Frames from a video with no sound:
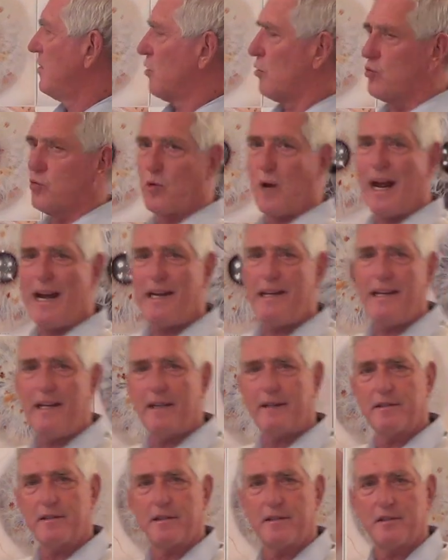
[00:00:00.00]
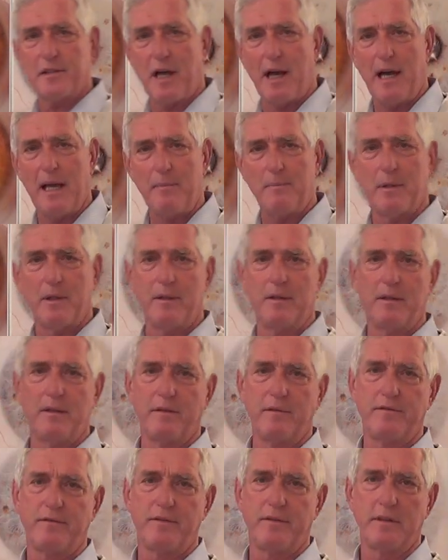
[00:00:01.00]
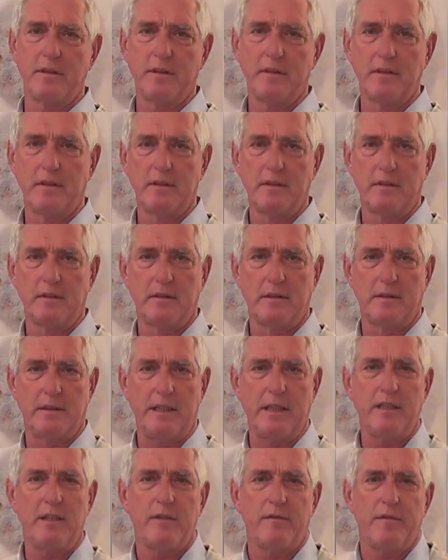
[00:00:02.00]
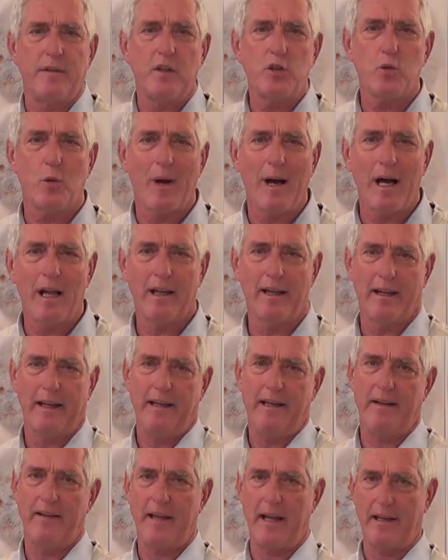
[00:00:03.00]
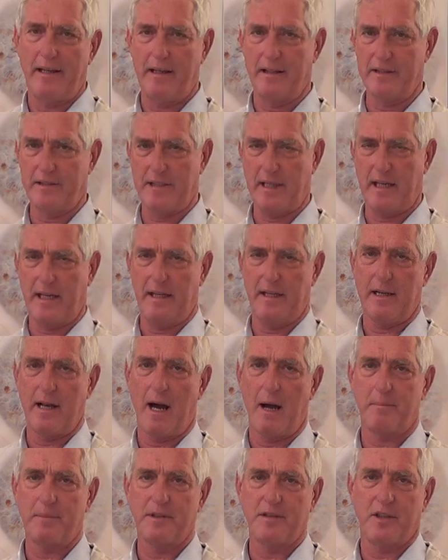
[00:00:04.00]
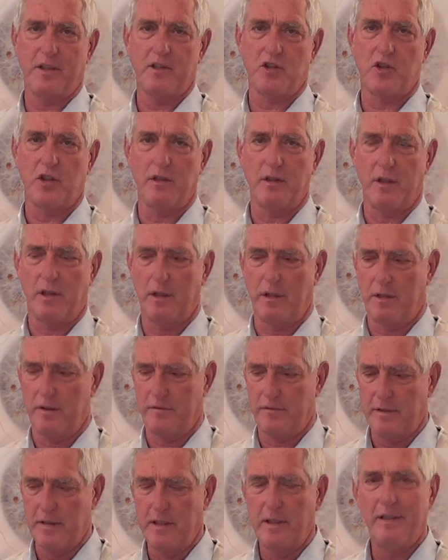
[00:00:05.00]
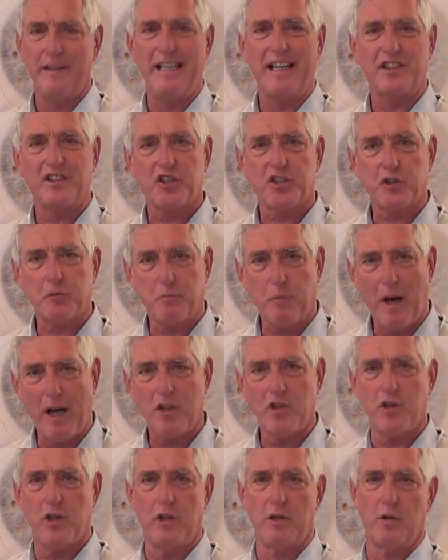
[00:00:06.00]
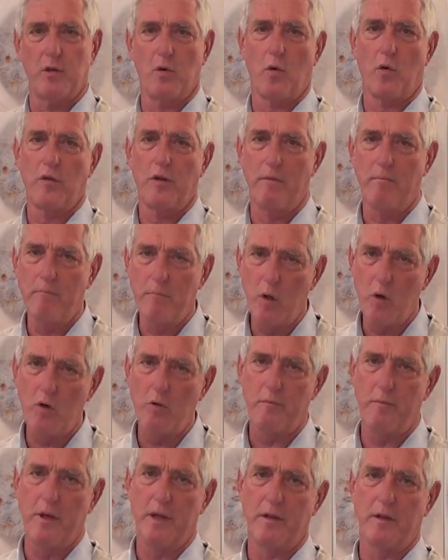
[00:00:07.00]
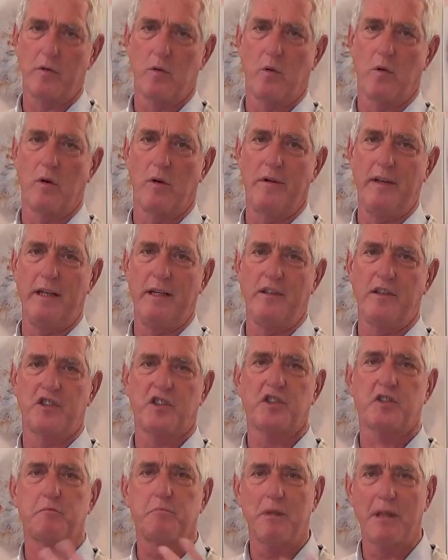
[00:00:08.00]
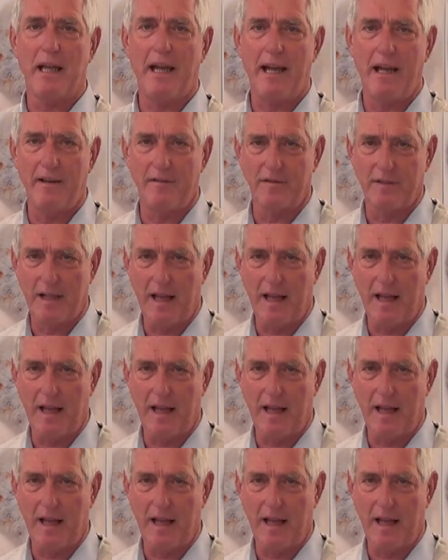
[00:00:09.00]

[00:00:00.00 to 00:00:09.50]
radiant type of Individuality, that is a composition of the expression or the movement or the display of